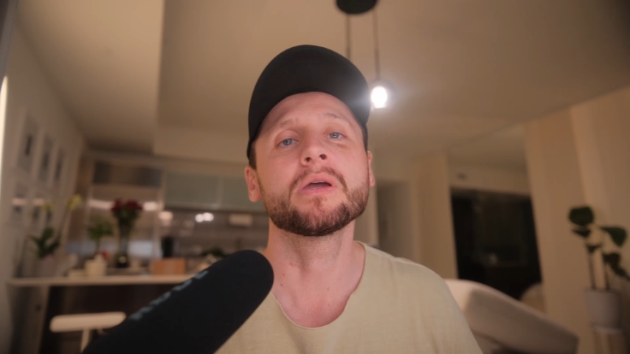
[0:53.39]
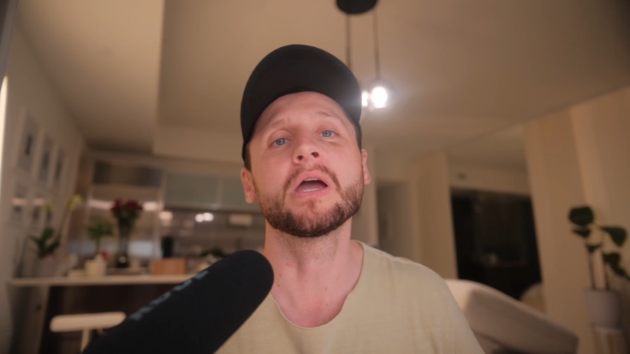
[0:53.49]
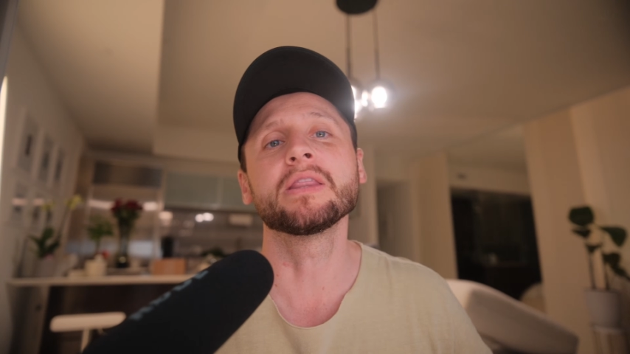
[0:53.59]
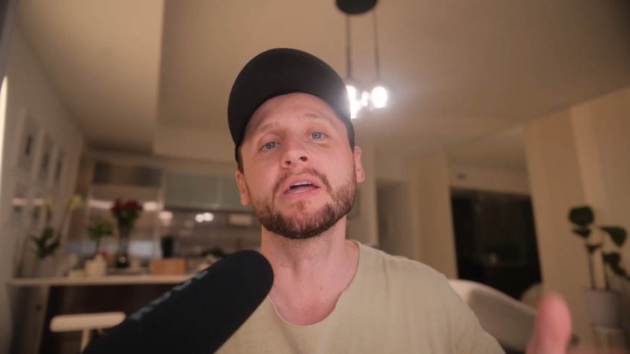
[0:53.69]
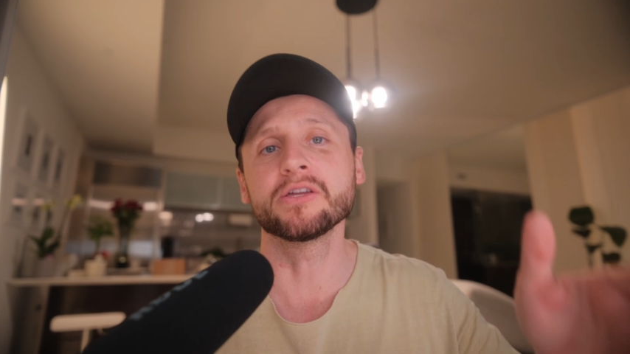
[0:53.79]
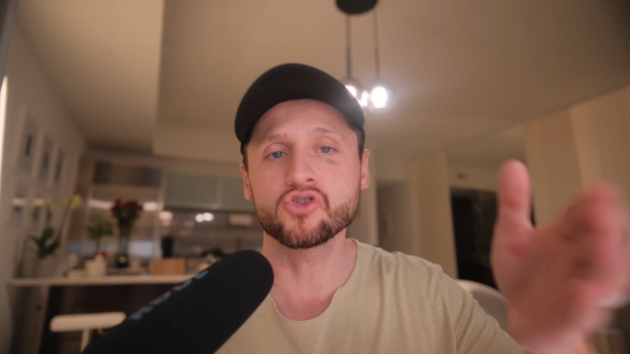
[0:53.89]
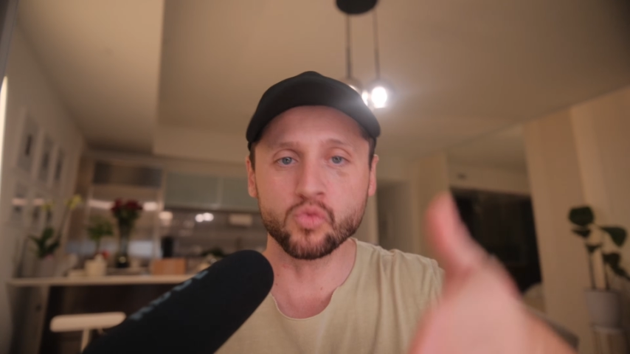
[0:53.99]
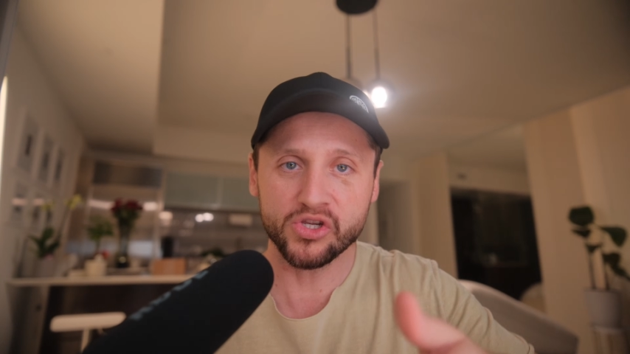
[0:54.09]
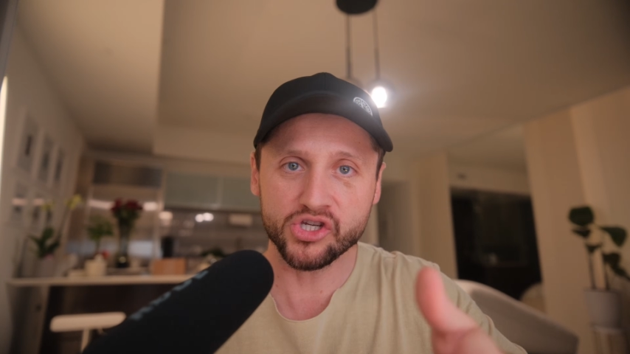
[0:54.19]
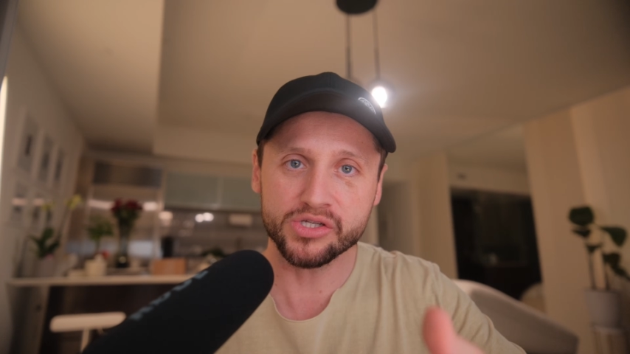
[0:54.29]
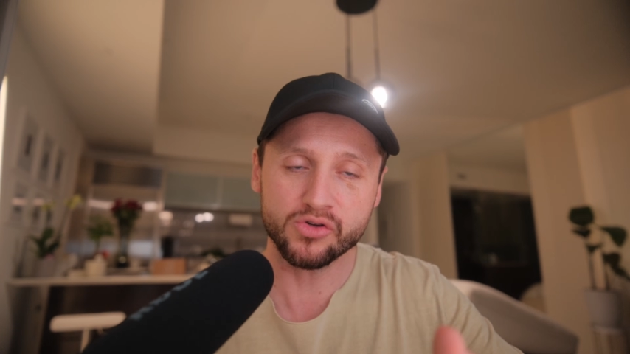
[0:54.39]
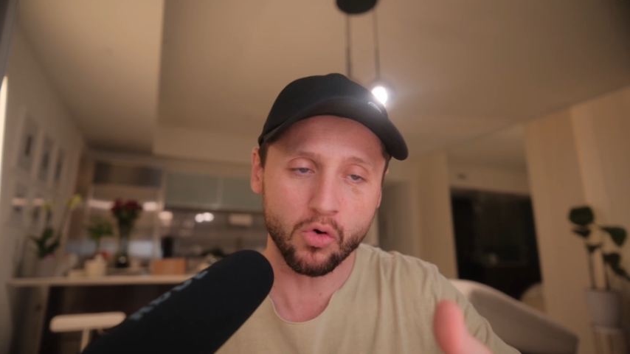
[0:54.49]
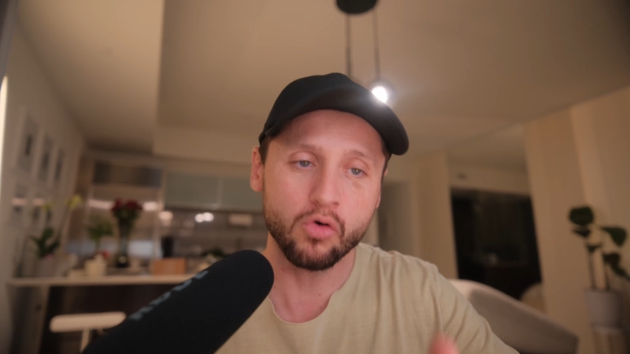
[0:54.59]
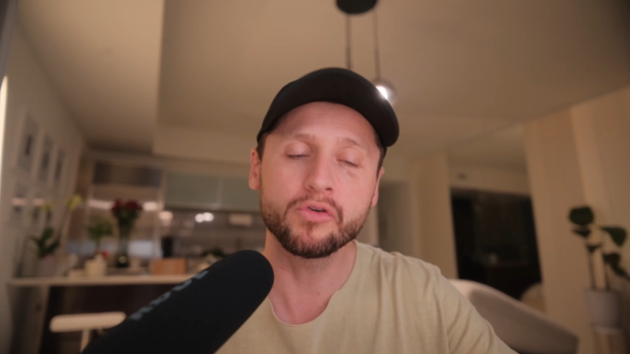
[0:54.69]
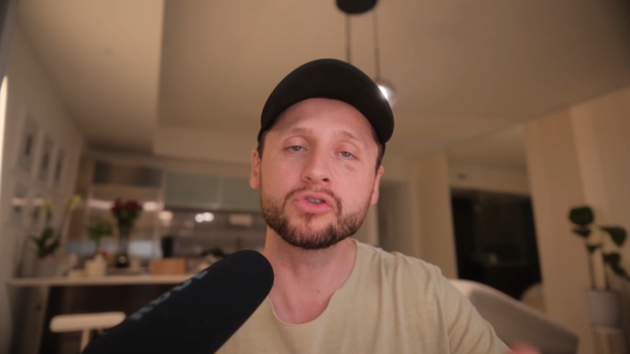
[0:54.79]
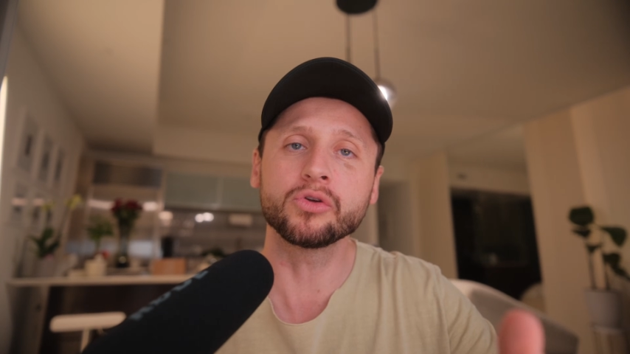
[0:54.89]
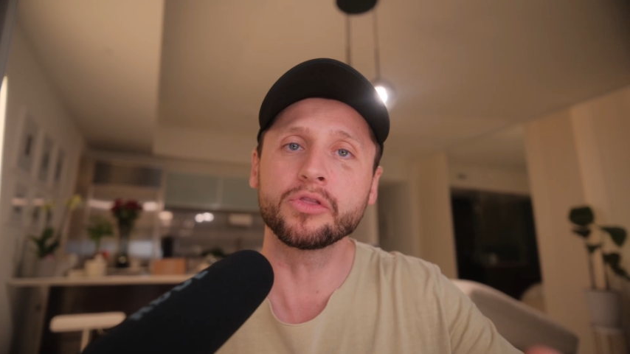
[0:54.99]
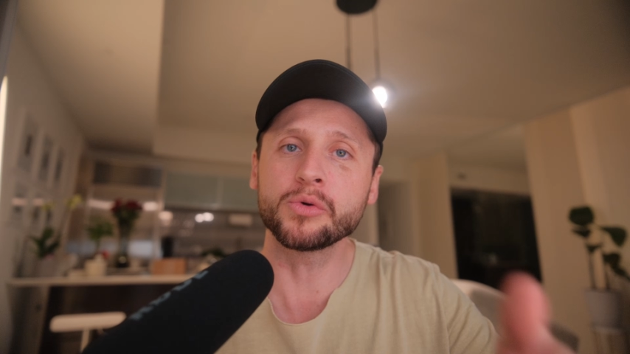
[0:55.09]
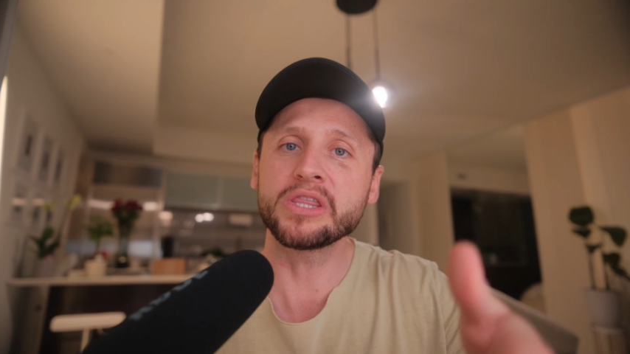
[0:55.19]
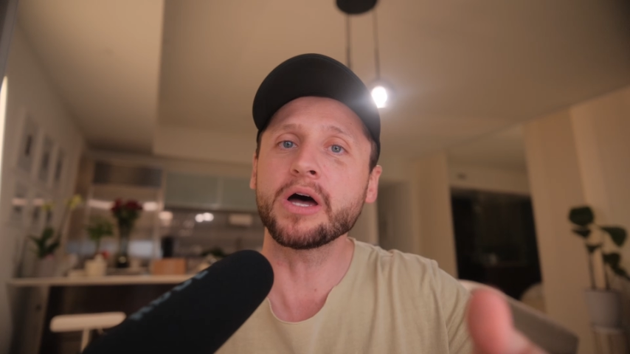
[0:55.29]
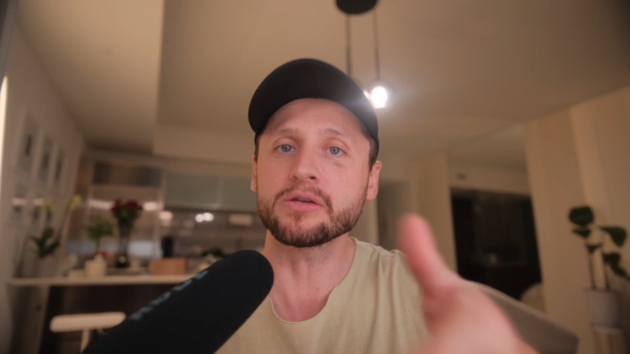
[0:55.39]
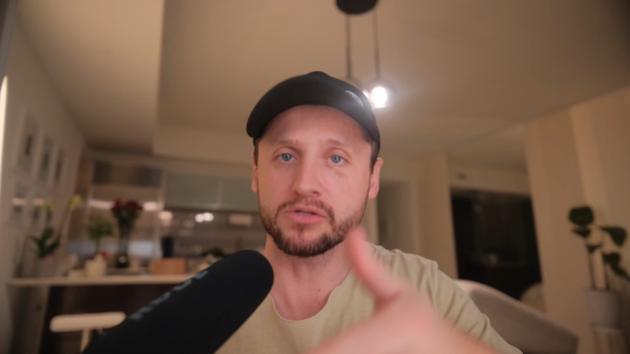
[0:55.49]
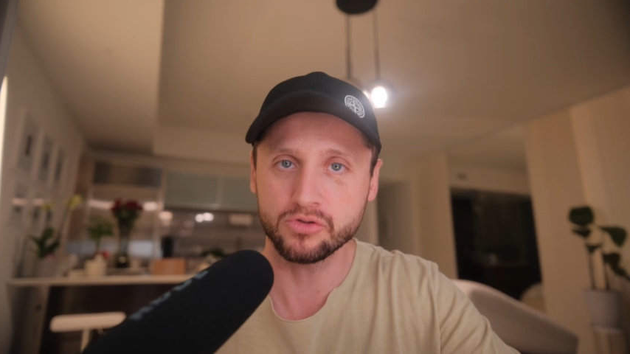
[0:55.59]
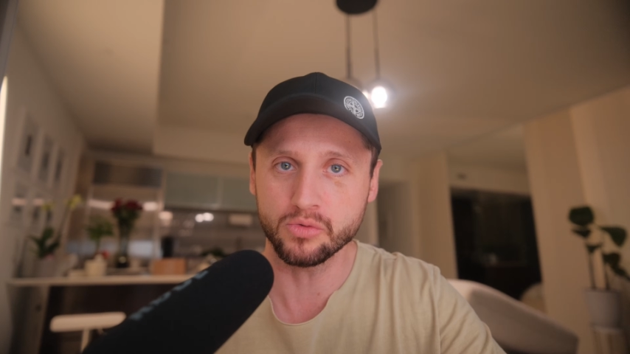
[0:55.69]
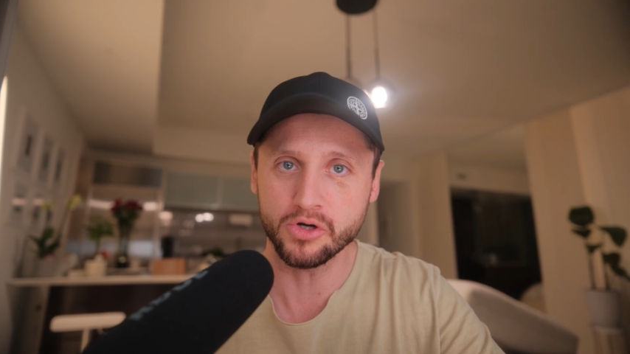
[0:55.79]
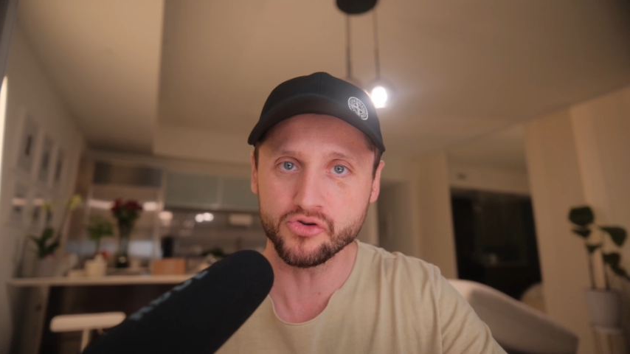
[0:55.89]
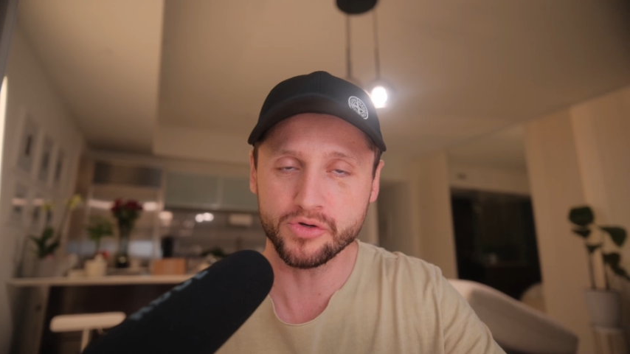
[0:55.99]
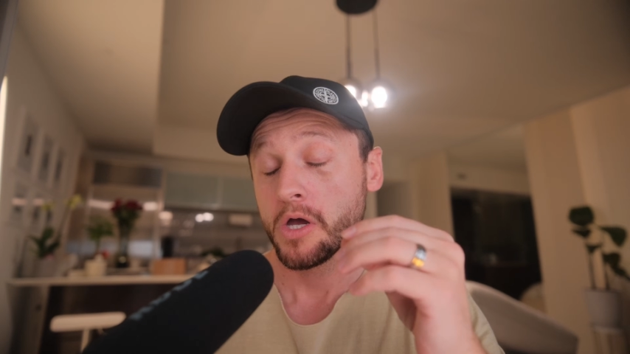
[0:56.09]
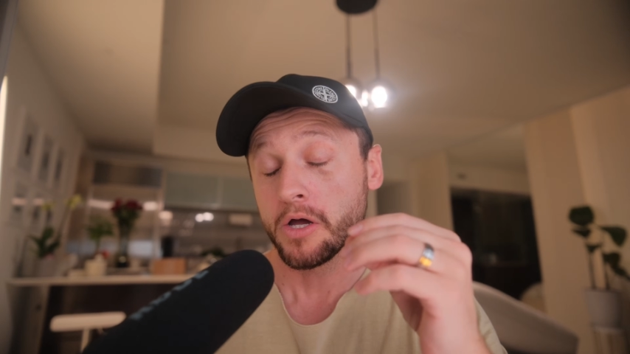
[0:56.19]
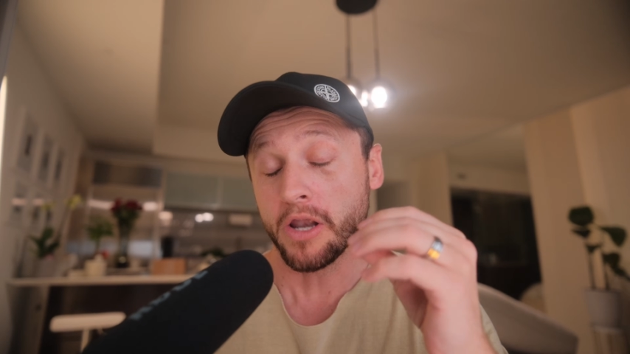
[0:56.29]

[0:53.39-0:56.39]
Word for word: and then it switches over to 3,200.